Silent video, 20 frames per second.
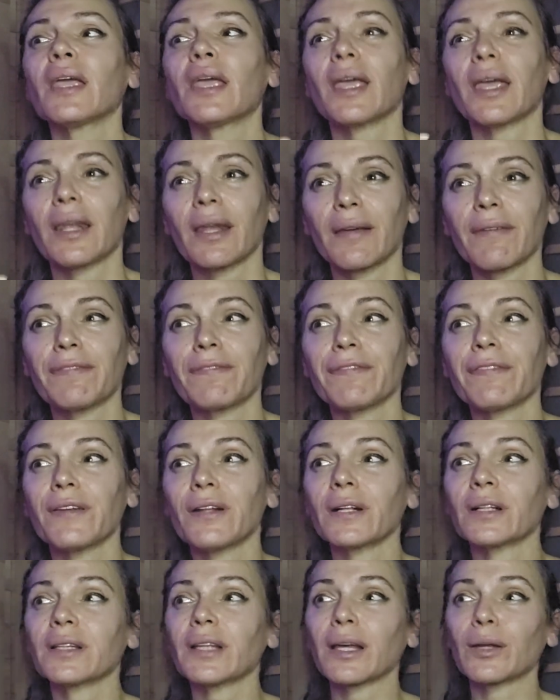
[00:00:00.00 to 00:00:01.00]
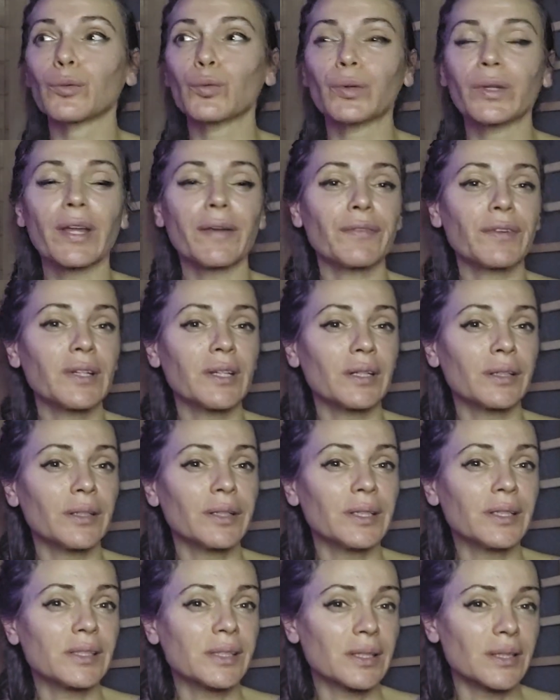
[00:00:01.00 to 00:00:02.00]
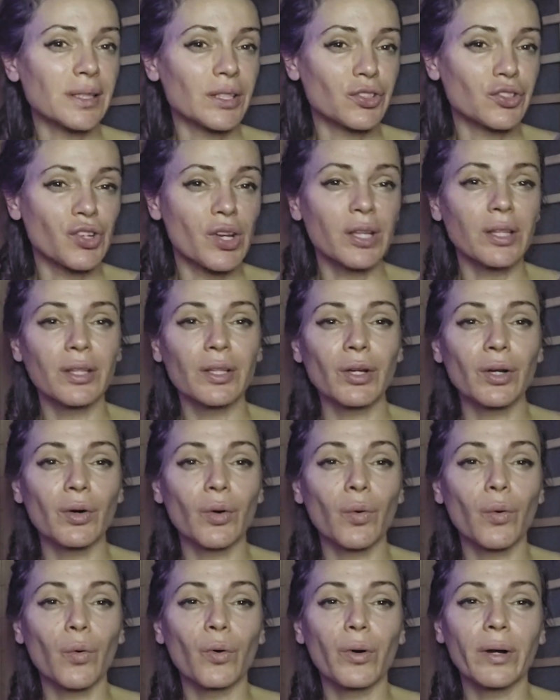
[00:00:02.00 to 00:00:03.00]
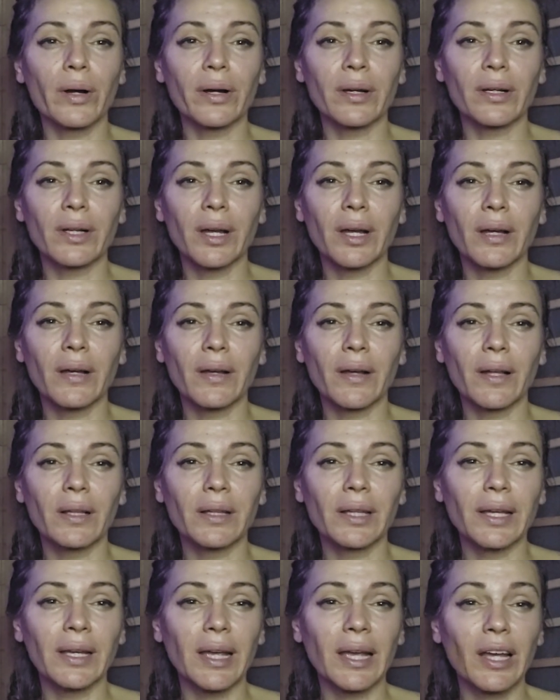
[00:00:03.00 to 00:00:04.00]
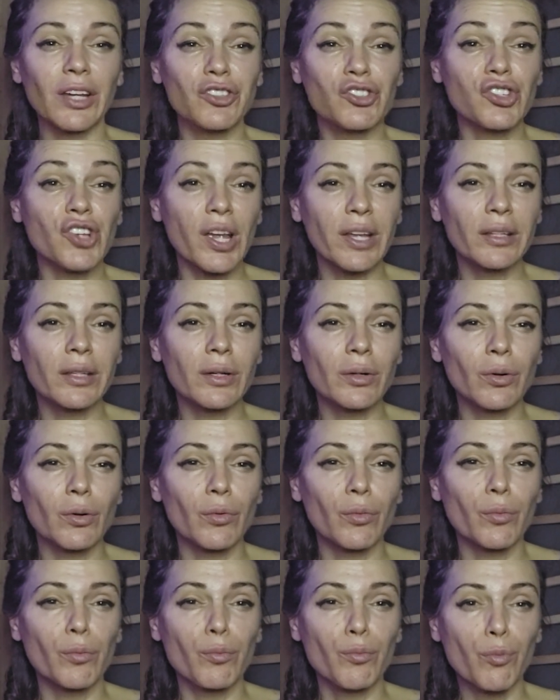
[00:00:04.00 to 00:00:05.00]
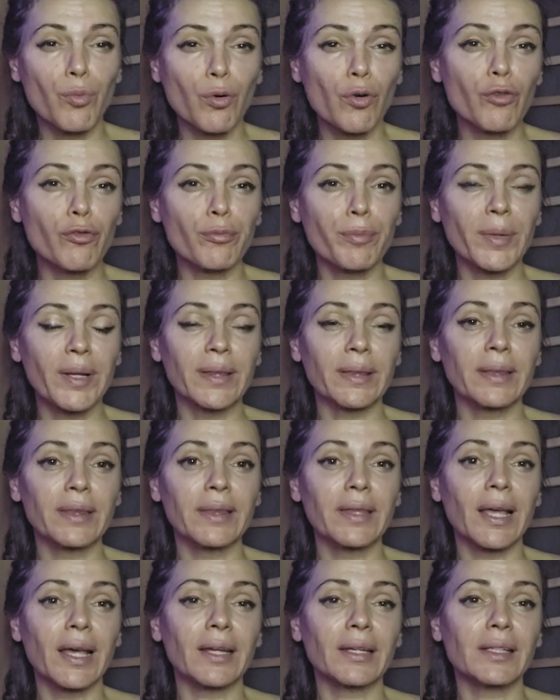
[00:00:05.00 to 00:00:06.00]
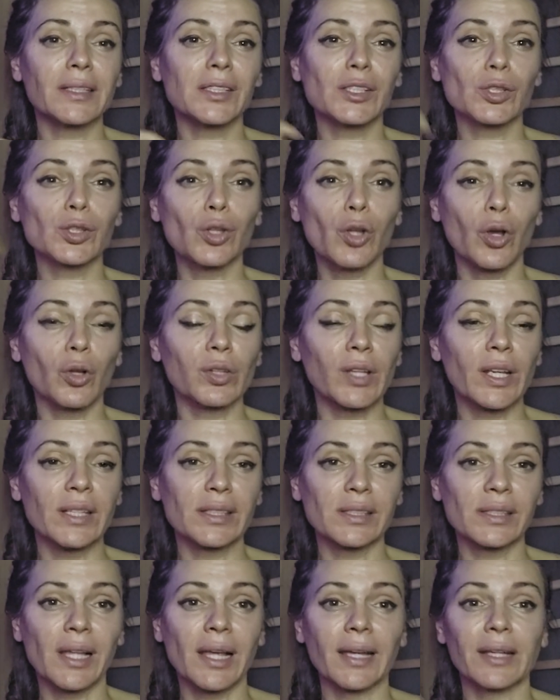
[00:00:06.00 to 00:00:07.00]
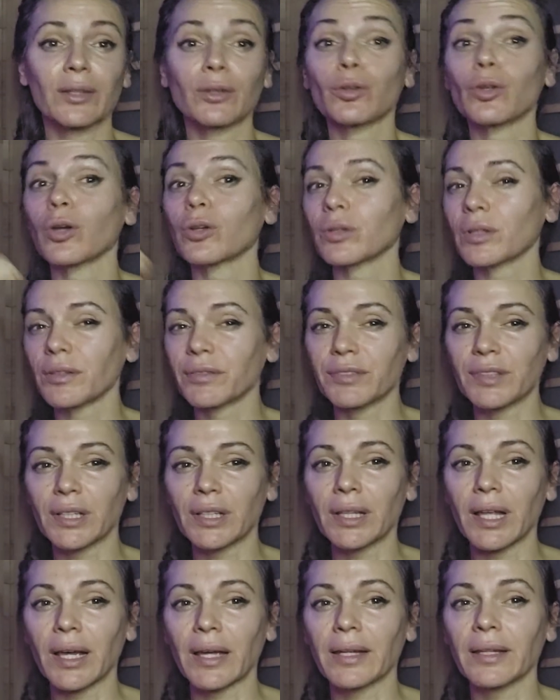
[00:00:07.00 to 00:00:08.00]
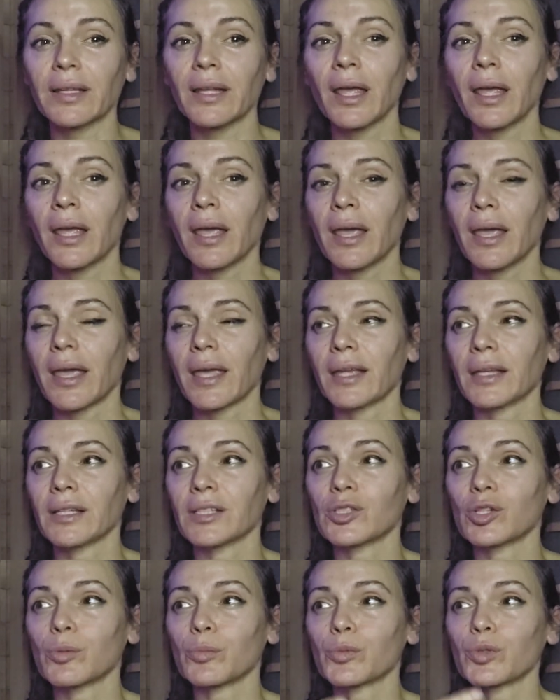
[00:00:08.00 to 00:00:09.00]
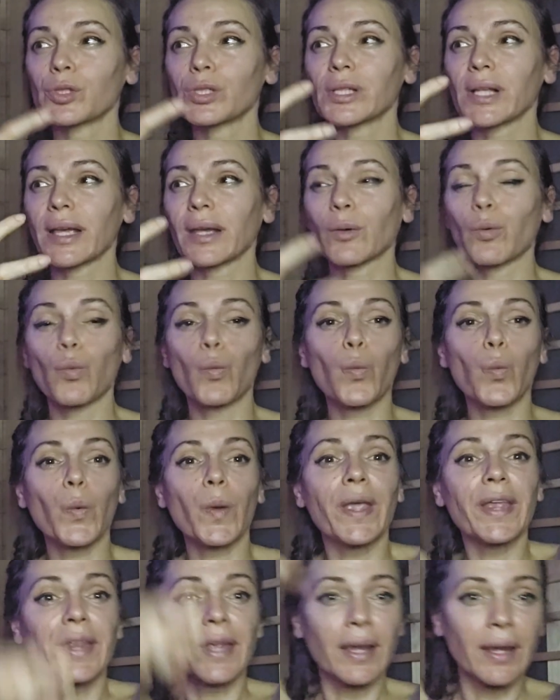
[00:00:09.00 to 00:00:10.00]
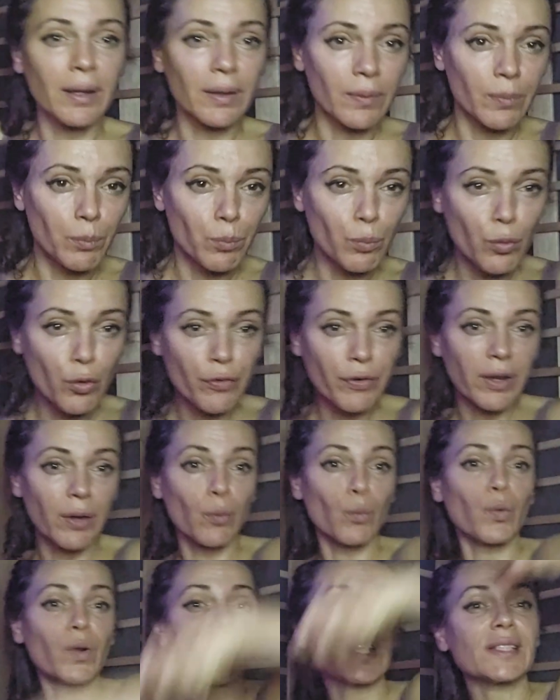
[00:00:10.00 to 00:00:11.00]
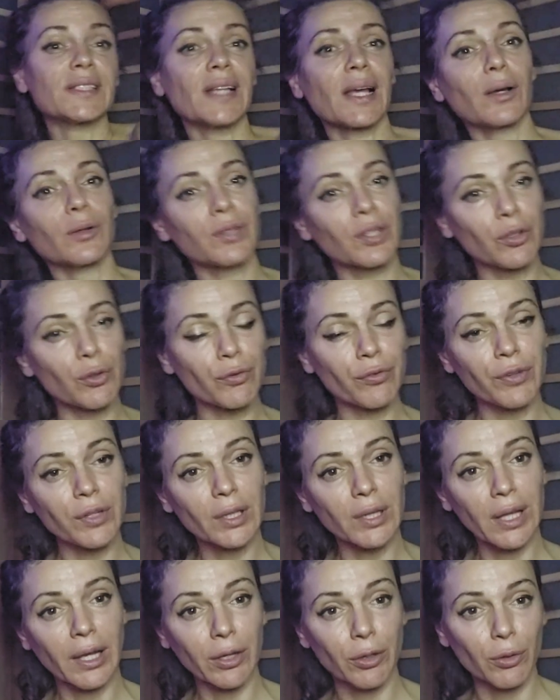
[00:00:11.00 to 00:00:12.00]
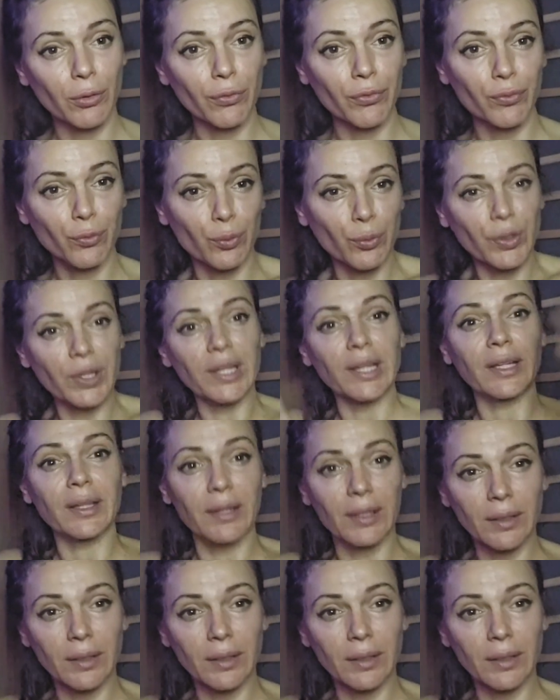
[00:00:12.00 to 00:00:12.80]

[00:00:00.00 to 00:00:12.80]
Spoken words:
And I feel that whenever there is an agenda or like a general movement that is not as light, not of the light, and it's almost like moving weeds out, and you feel like you've weeded